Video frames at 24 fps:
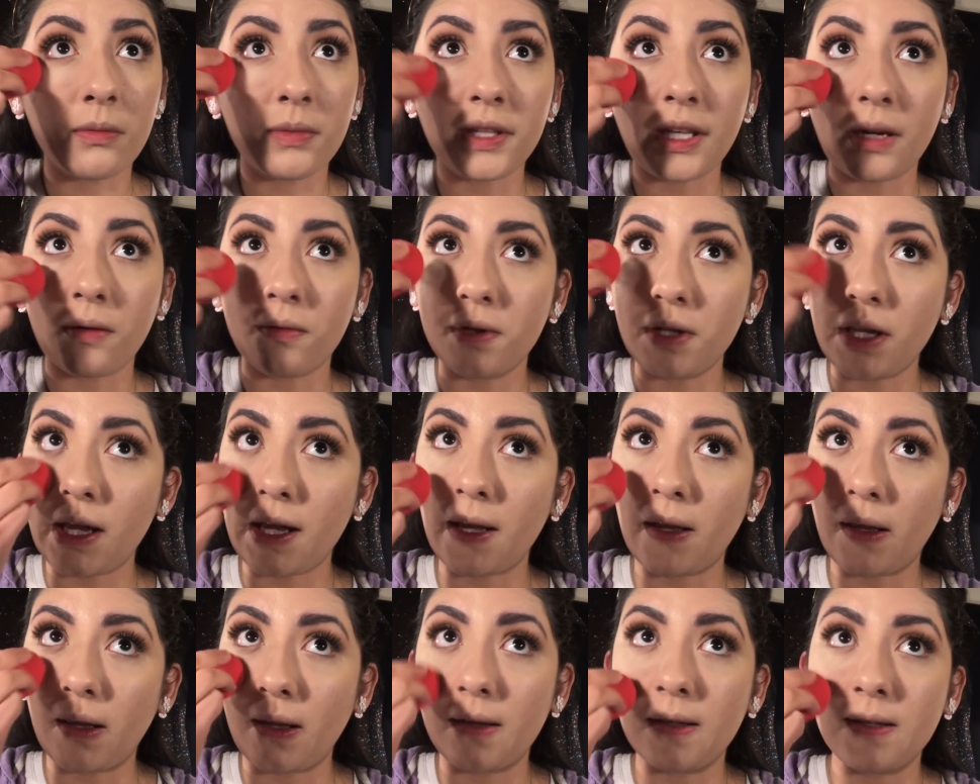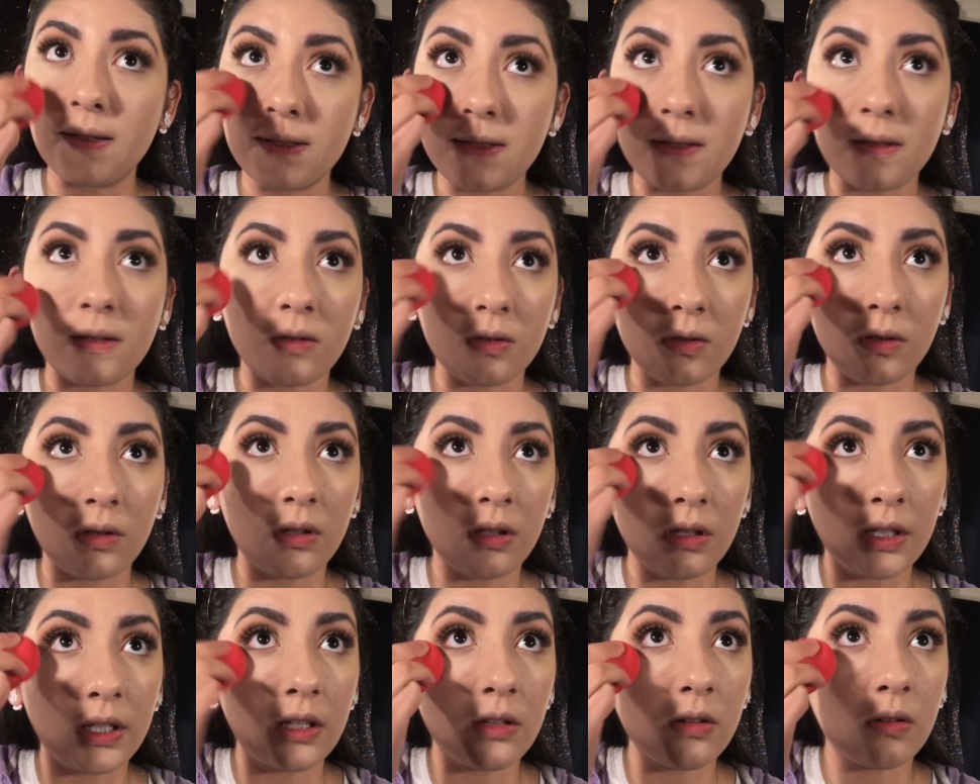but that one has a
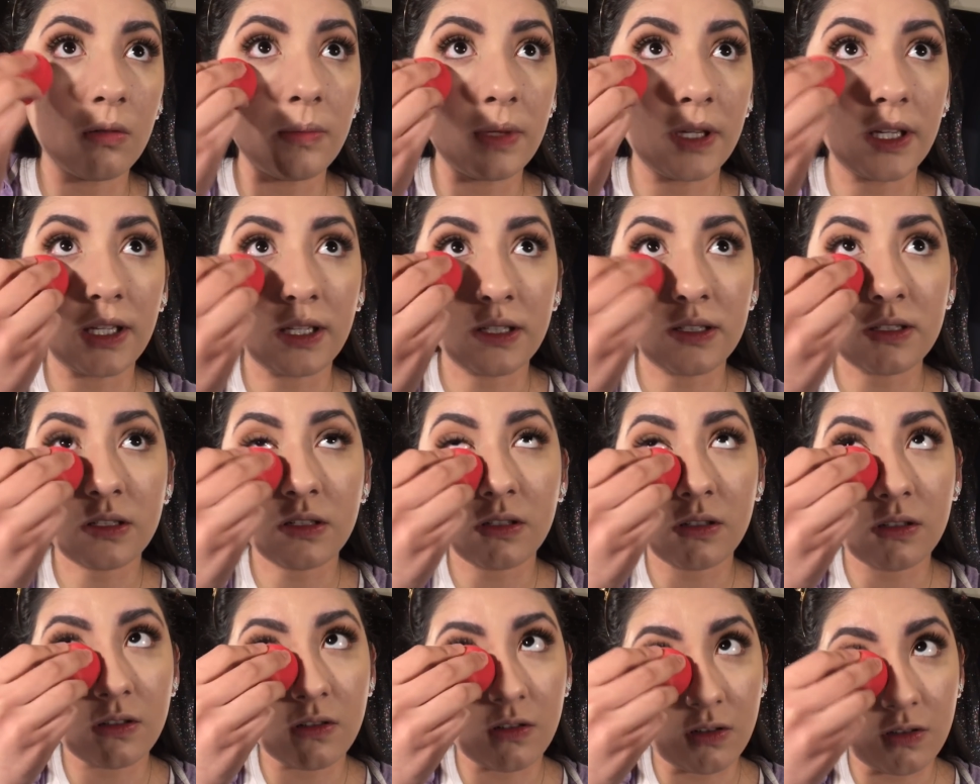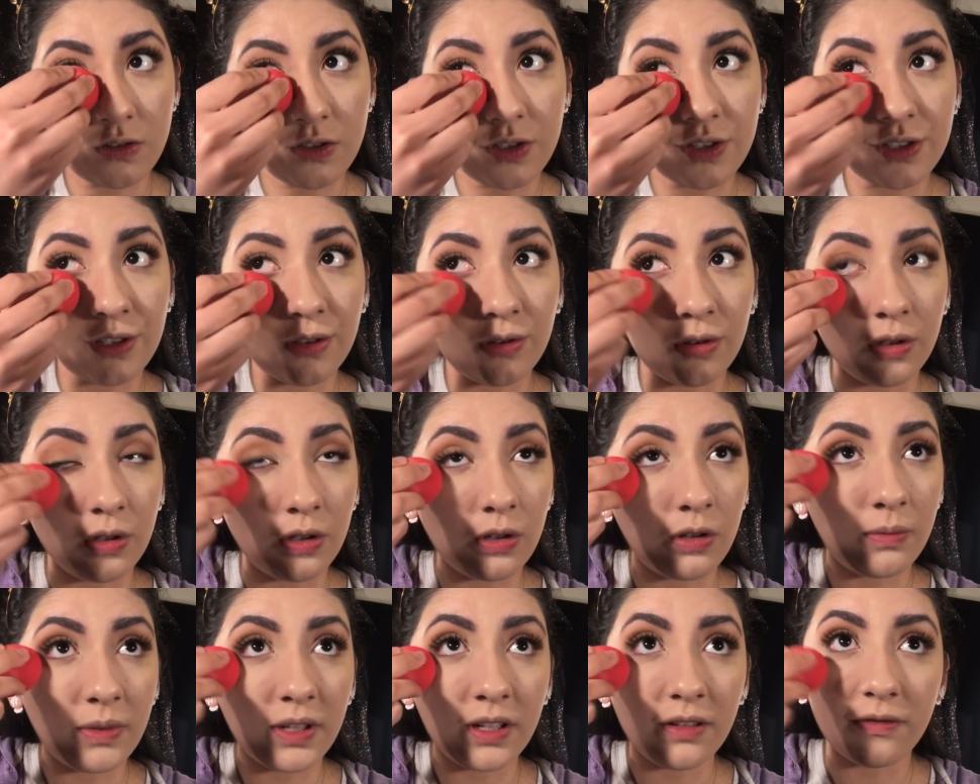little bit, just a
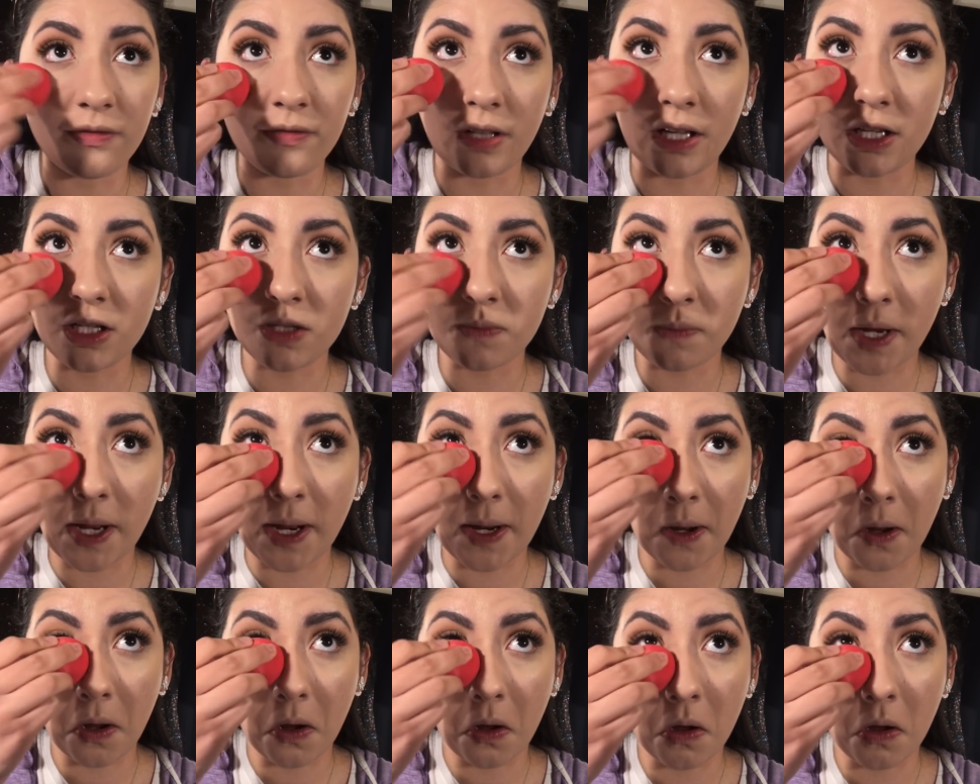little bit of flashback.